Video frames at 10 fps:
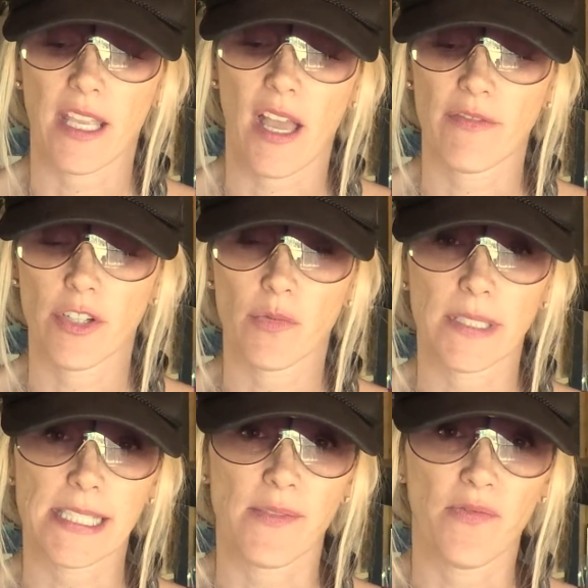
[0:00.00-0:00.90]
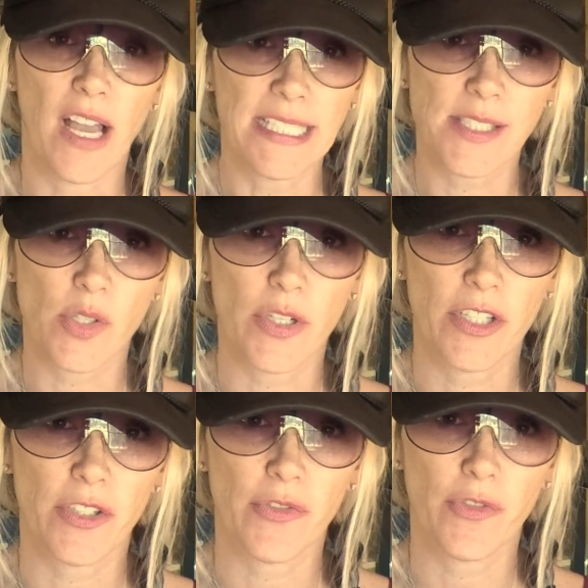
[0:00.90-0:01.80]
covered with some fine
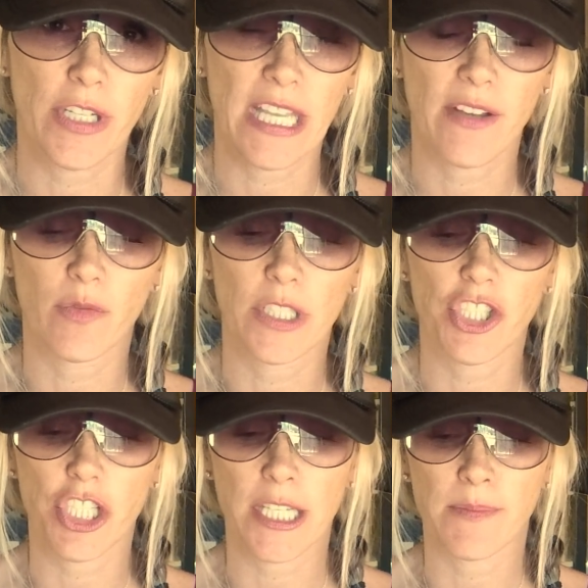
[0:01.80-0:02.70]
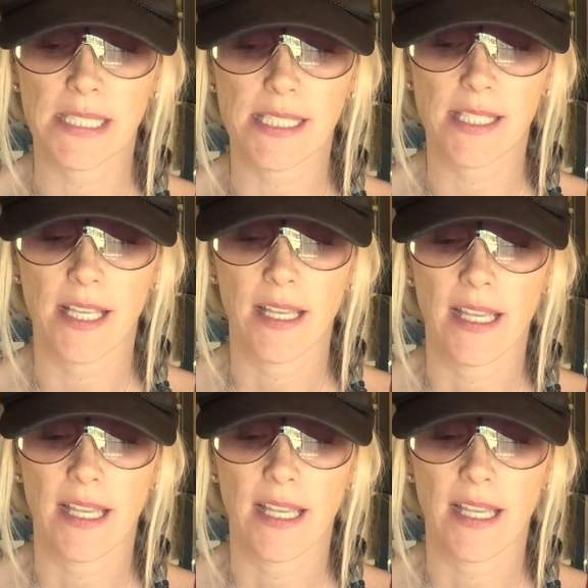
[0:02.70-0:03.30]
soil, free of wood chips,